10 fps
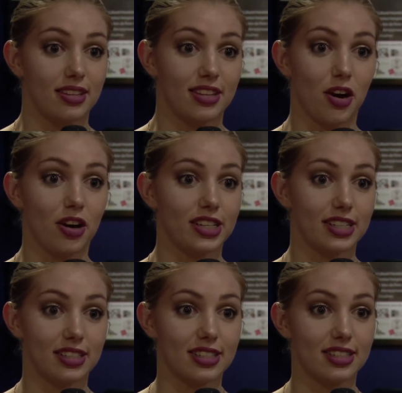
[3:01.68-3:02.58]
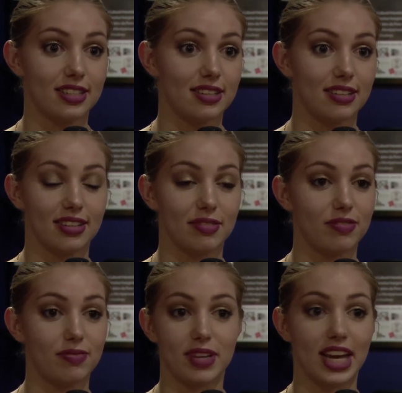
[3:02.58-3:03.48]
the audience
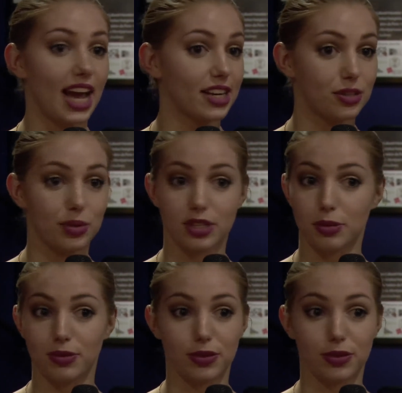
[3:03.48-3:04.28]
connected with some